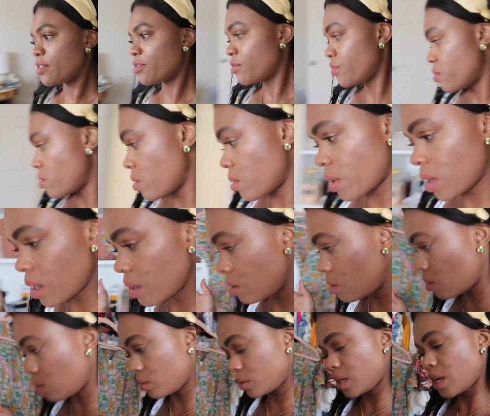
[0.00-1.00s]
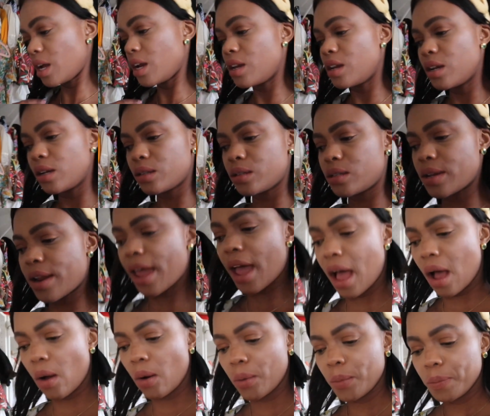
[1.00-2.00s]
for, you know, 10 years
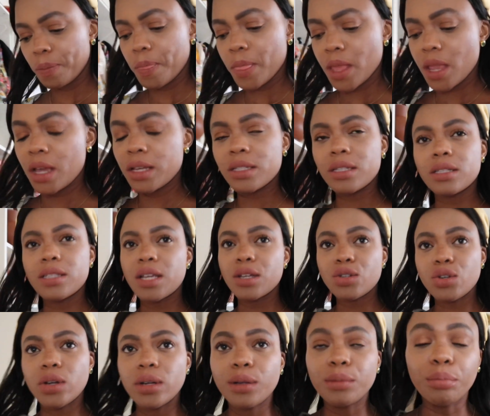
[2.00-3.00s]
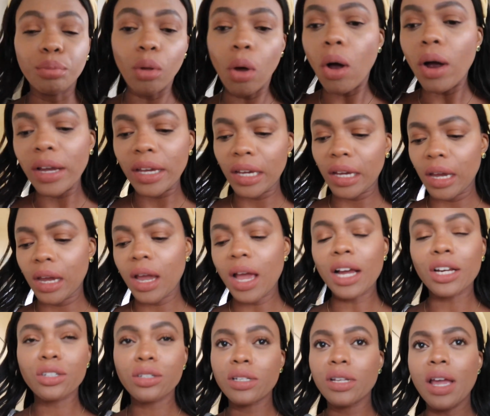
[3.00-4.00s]
now, since I started blogging.
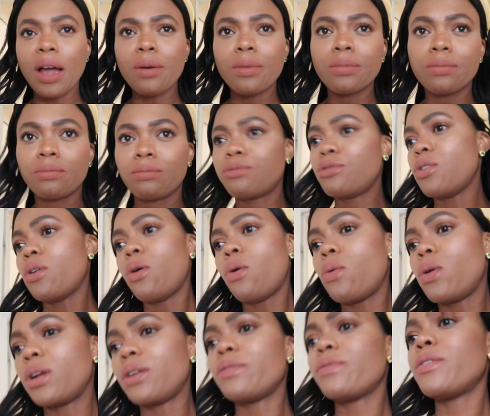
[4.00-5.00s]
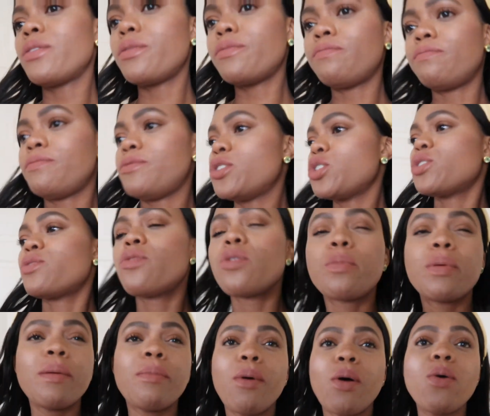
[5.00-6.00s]
Actually, I, you know, one of the first few
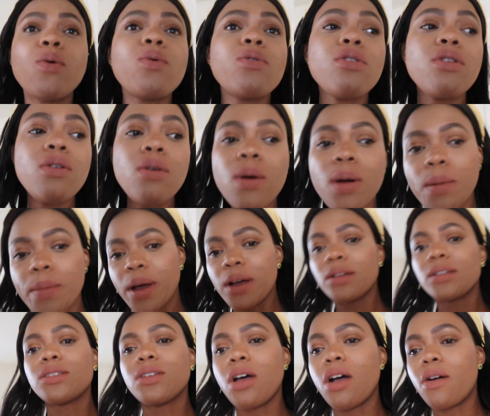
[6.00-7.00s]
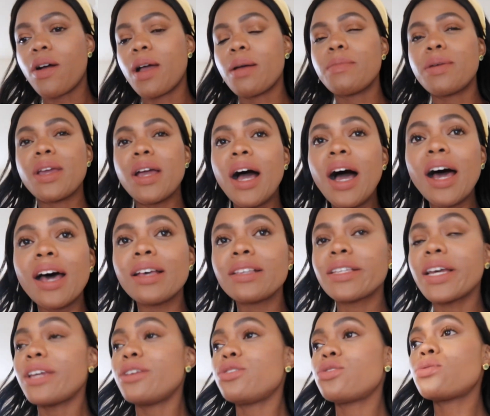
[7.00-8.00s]
people who knew about Zara, because
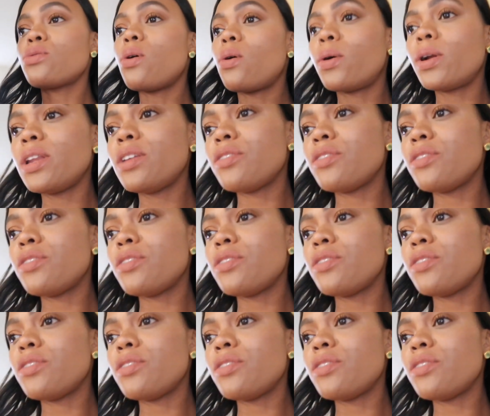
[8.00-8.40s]
I used to only